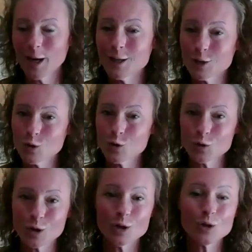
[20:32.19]
It's
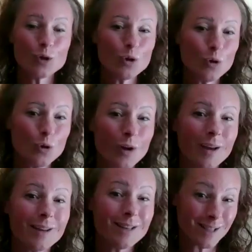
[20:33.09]
not to
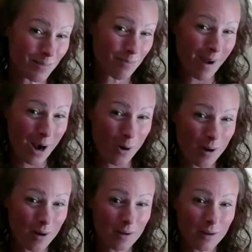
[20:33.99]

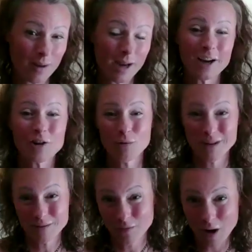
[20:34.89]
disempower and
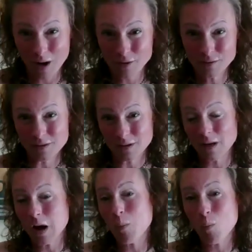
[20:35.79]
create
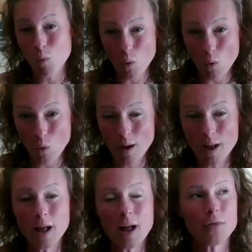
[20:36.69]
violence and war.
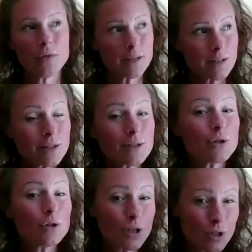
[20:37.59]
And this is the
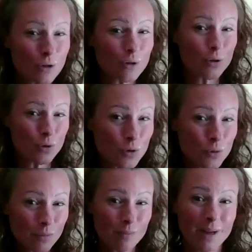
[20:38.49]

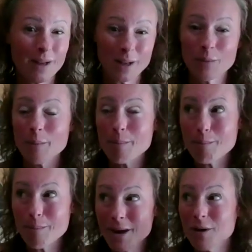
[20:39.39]
disillusionment that
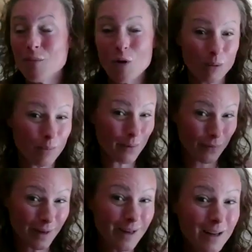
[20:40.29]
men are probably
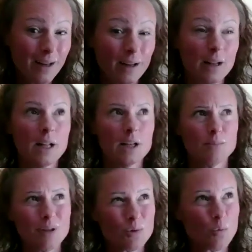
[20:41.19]
feeling. It's
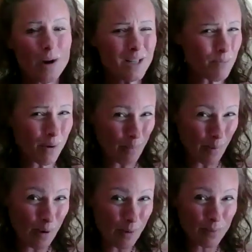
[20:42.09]
because what is my
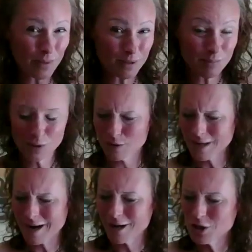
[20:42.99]
purpose?
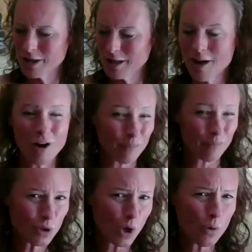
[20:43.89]
Because actually I've
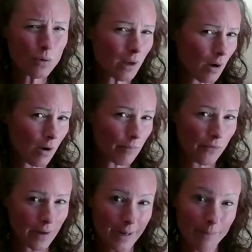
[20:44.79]
been told I can't
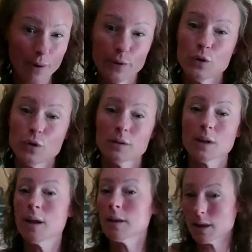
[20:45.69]
feel
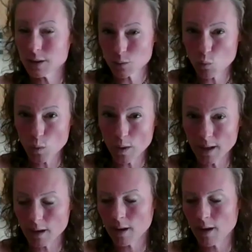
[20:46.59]
emotions, that it's
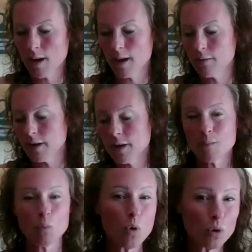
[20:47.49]
weak, and that I'm
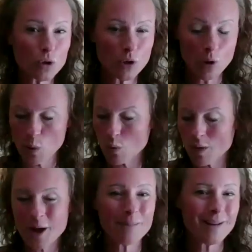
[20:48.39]
a wuss, or
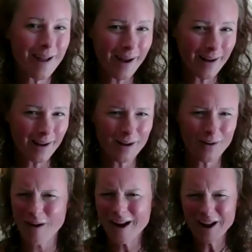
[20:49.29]
that I'm gay
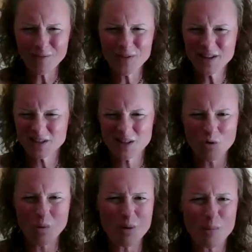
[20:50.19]
if I have this,
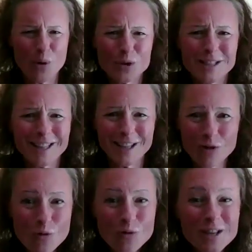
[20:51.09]
or I'm a pussy,
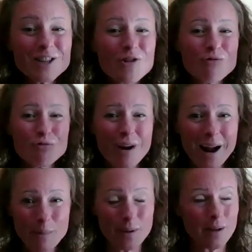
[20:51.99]
all this
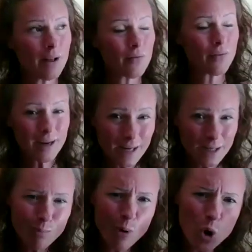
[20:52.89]
crap that
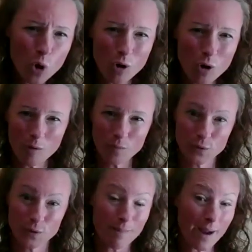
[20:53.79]
gets put
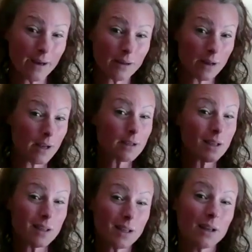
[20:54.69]
onto men to
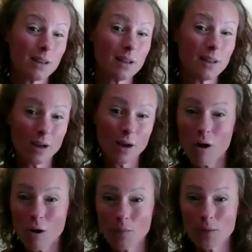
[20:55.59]
think that they
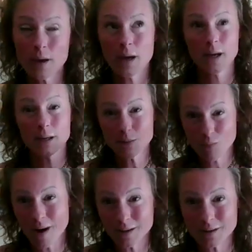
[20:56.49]
can't
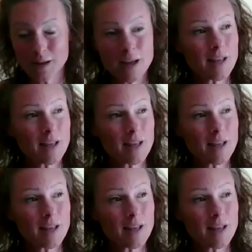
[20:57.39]
express.